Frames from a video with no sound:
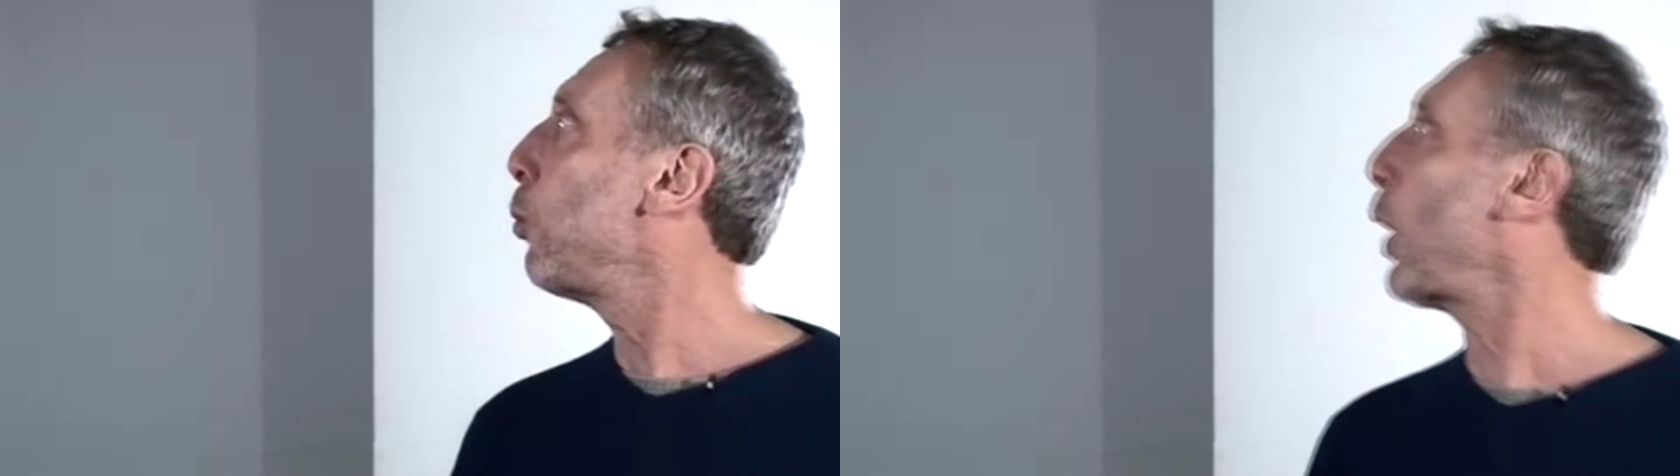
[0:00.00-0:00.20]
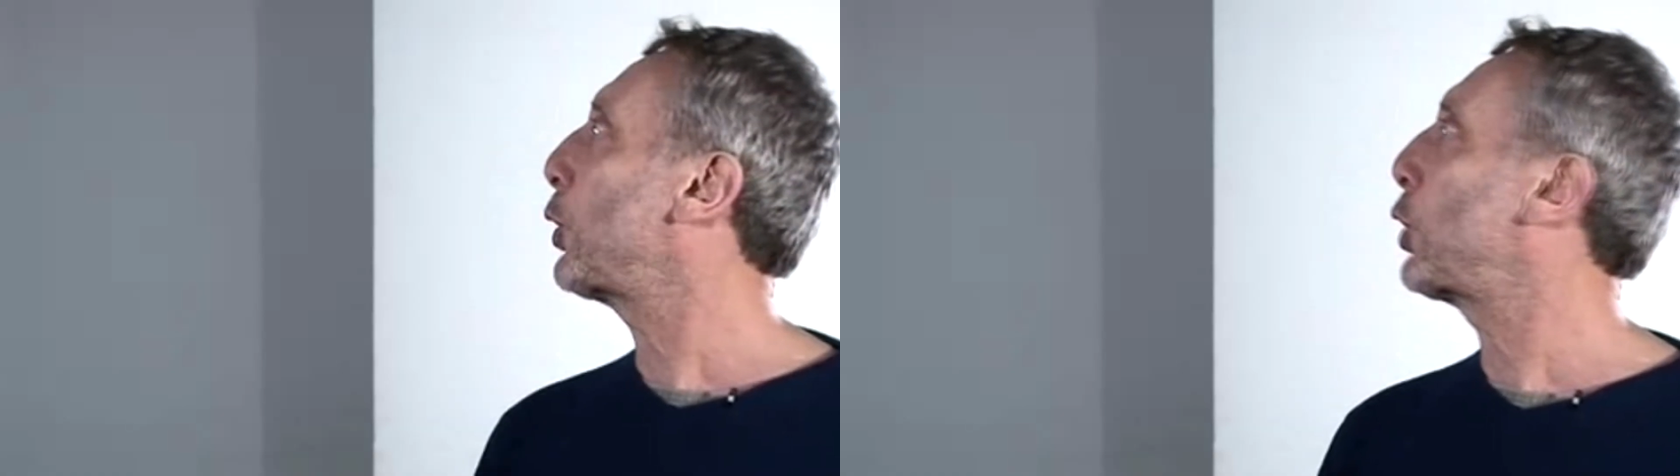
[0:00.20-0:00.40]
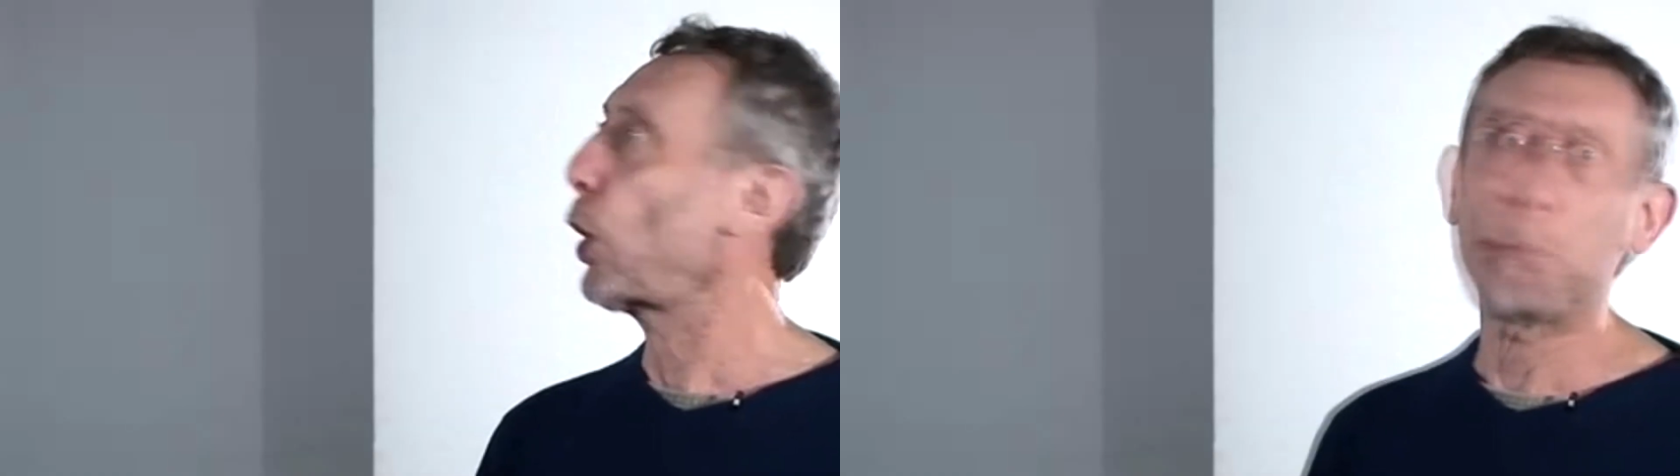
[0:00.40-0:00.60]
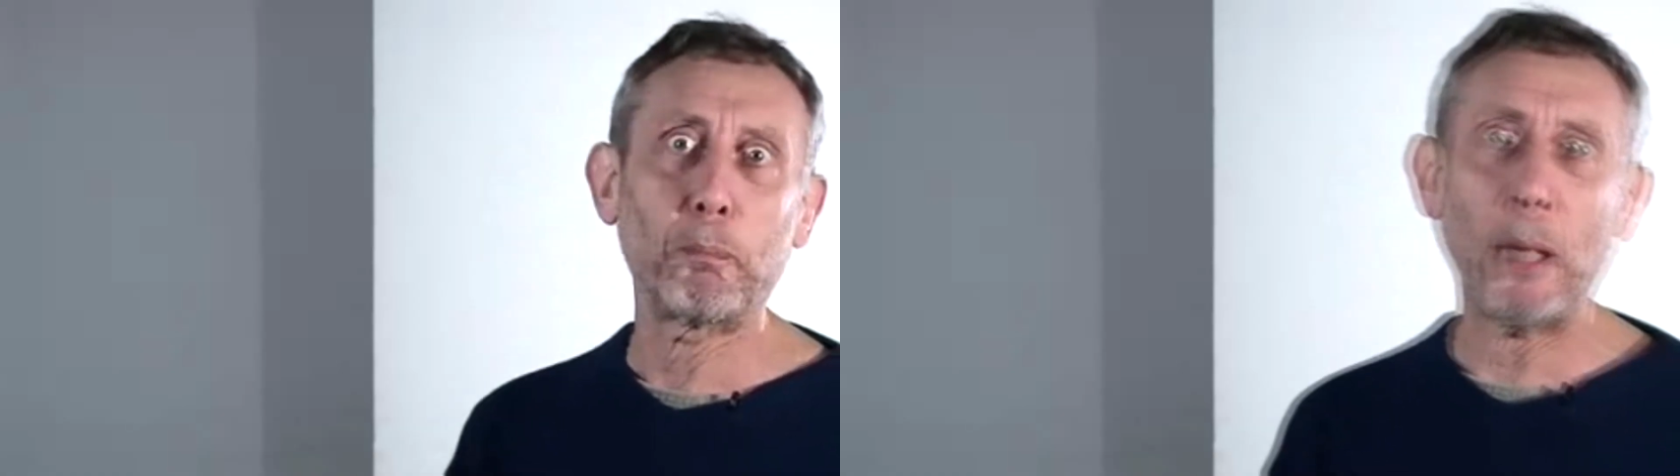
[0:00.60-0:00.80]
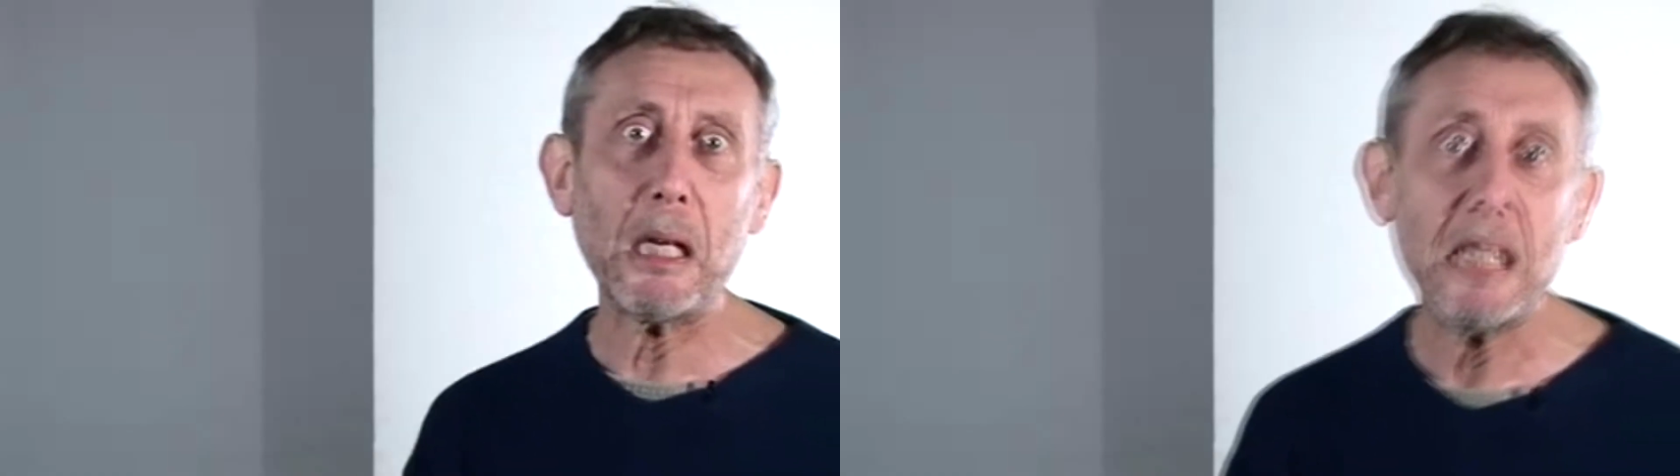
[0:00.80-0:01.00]
Would you
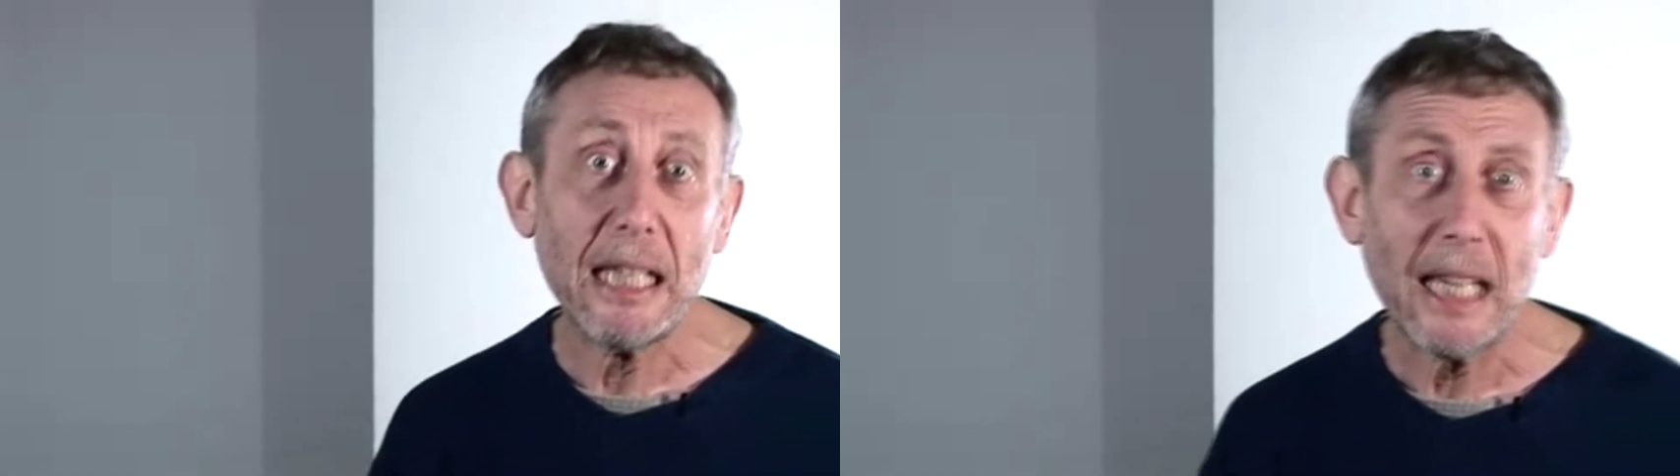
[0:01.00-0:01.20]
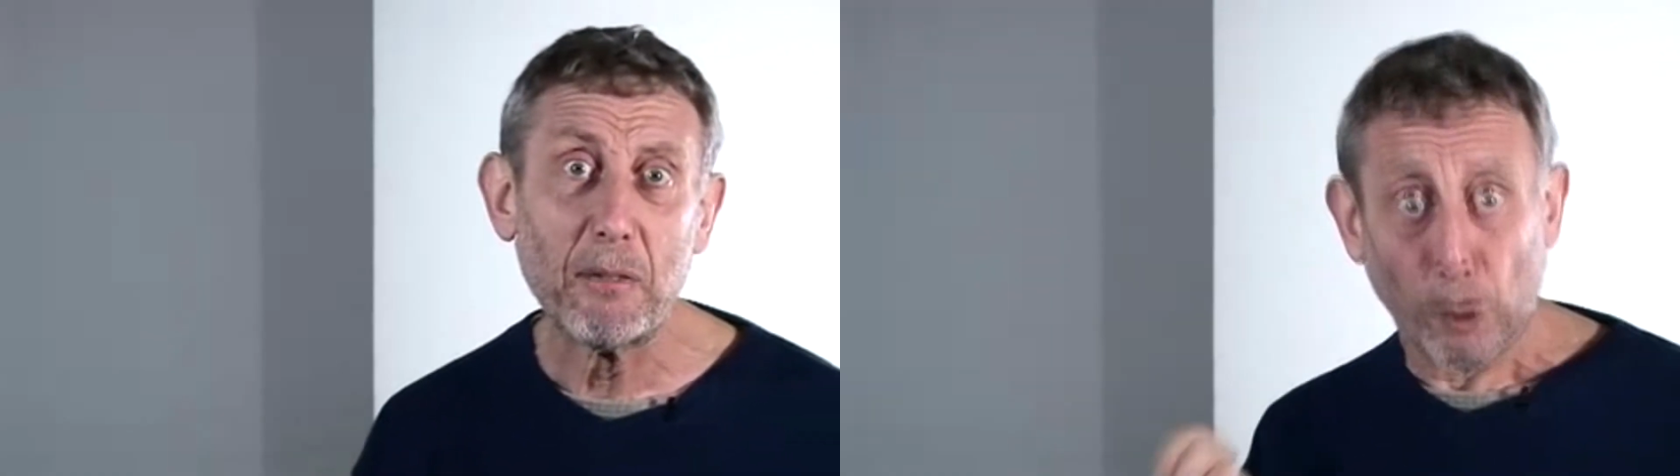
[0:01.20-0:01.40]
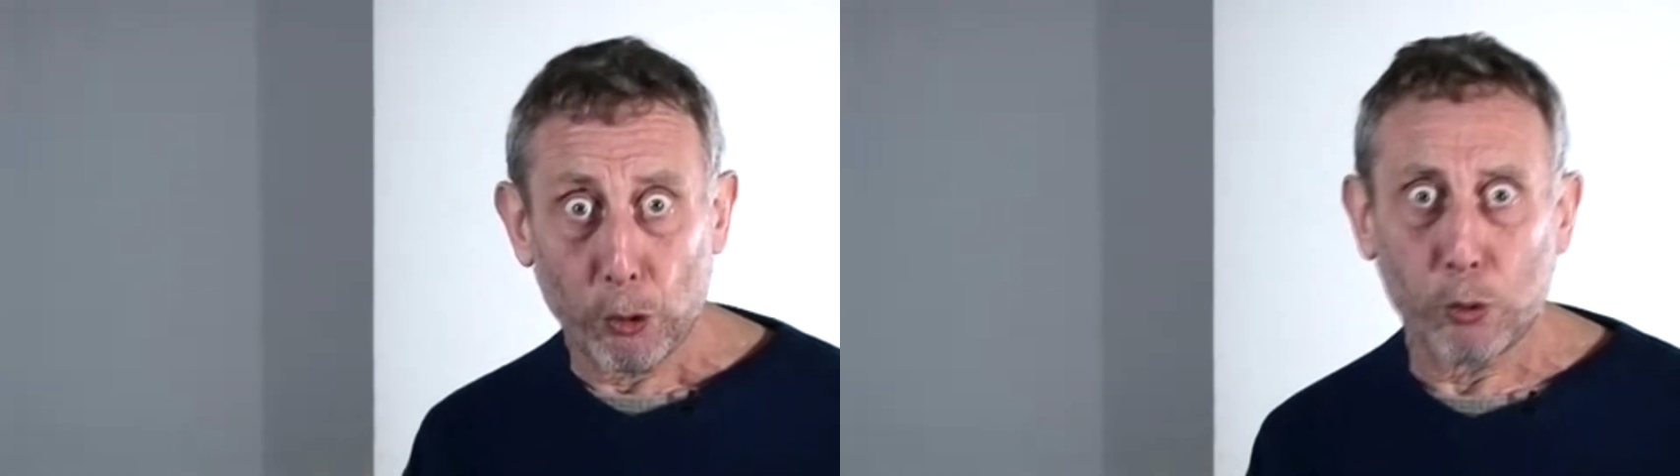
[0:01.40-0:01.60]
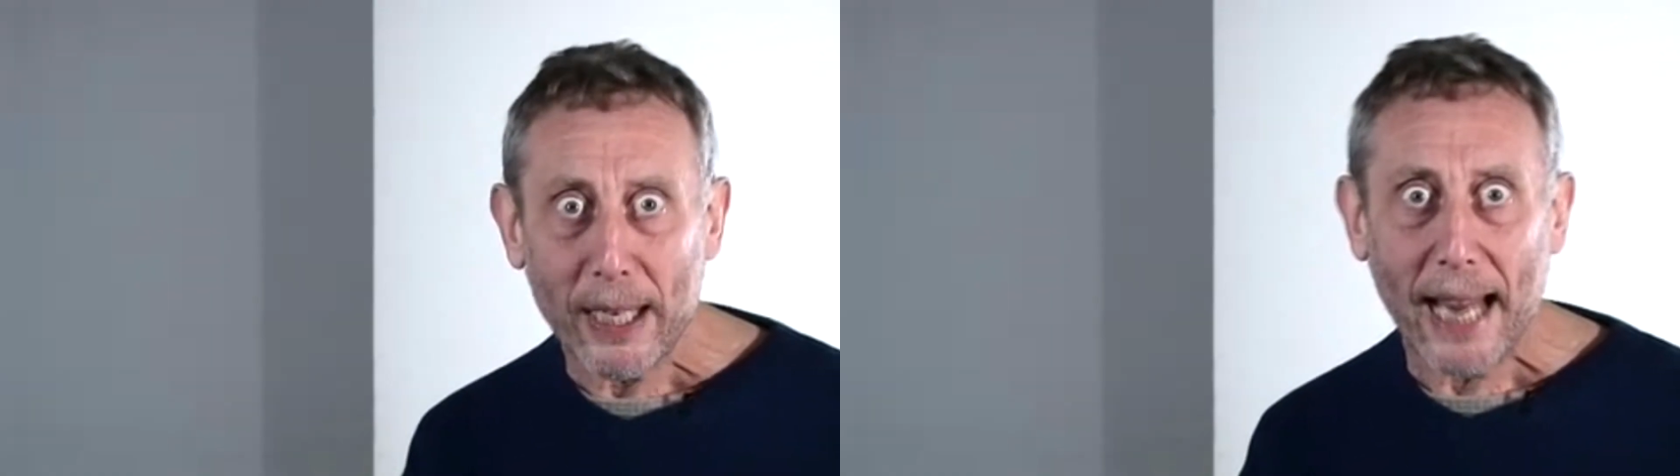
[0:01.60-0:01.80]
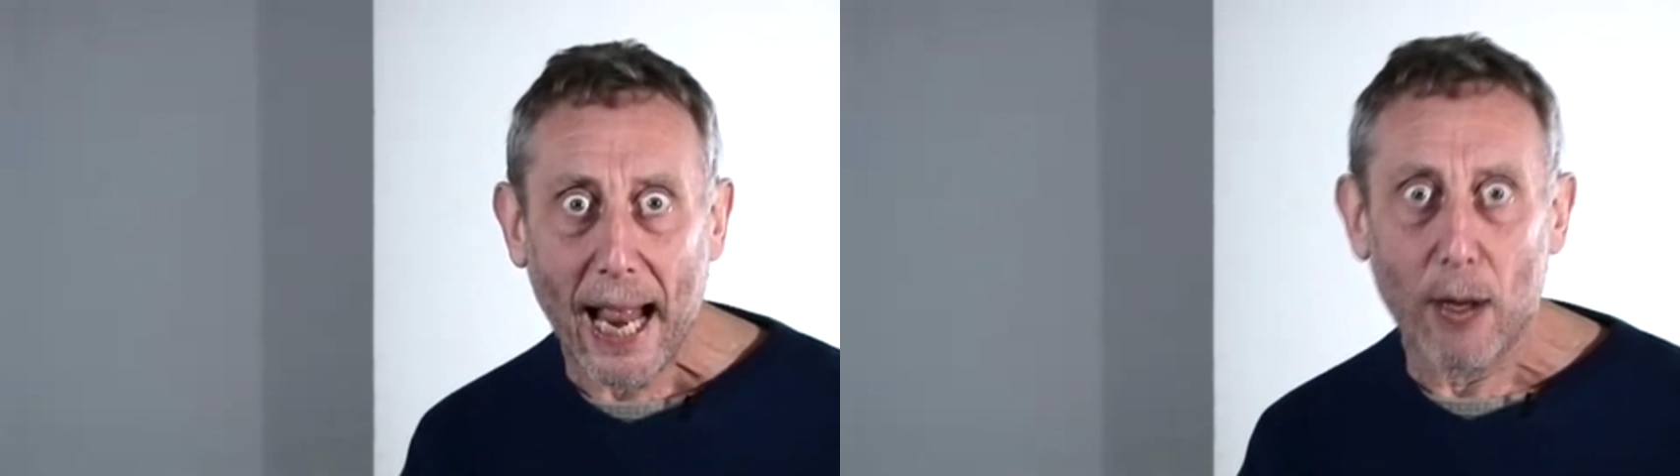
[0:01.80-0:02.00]
believe for
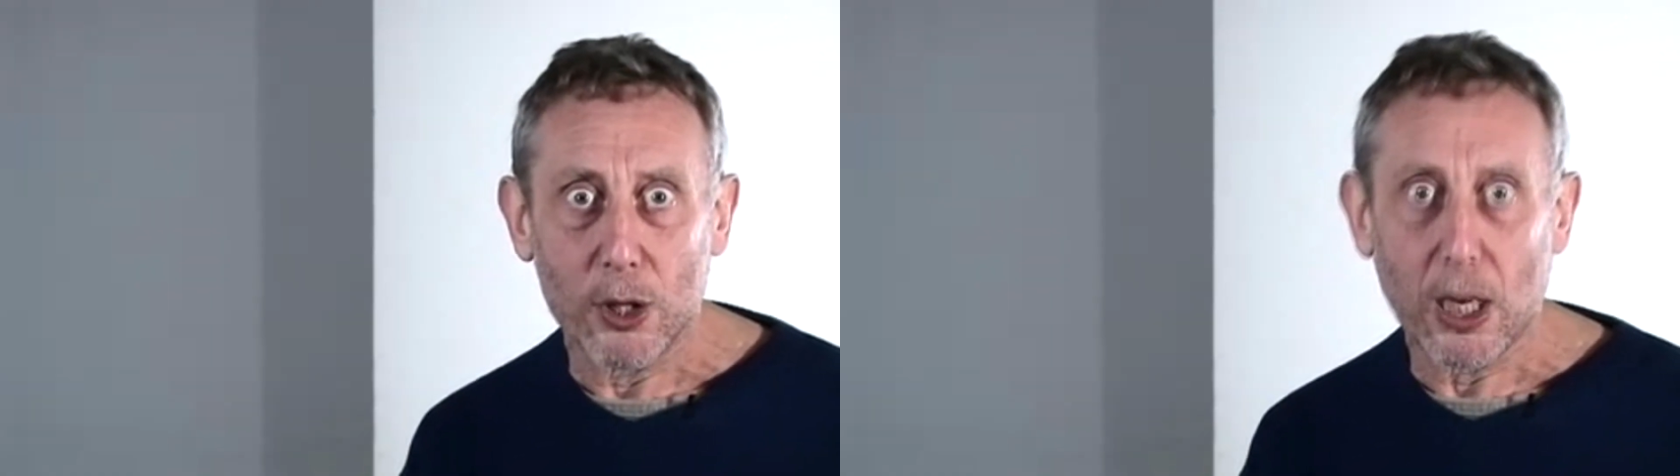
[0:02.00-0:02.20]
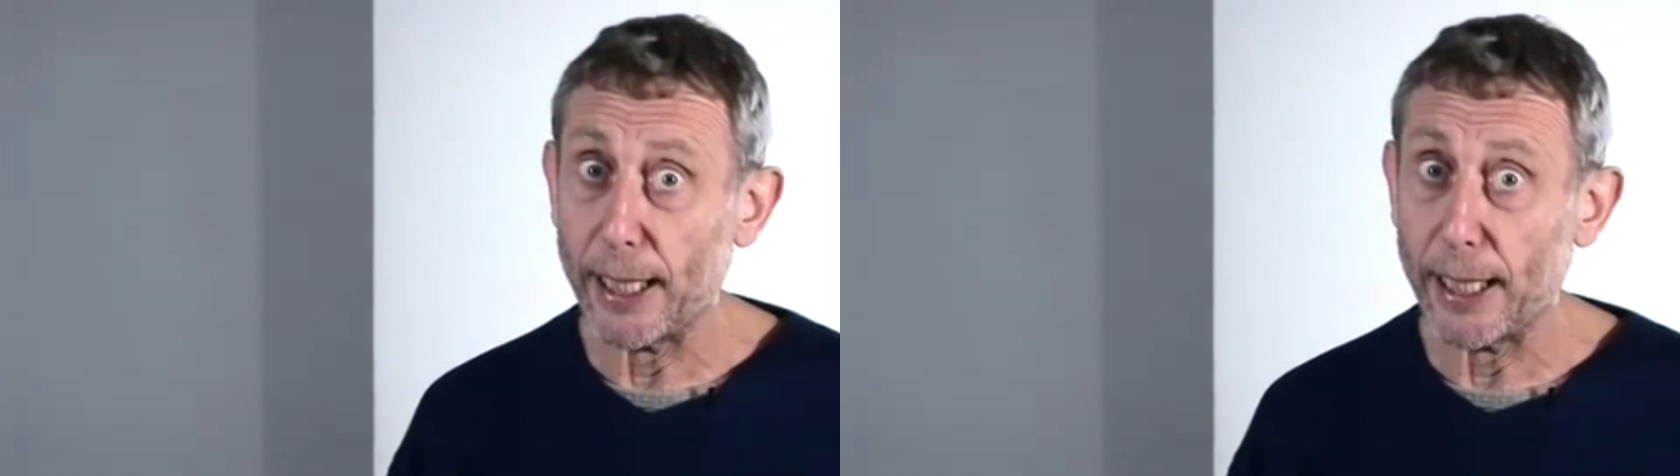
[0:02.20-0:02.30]
3 hours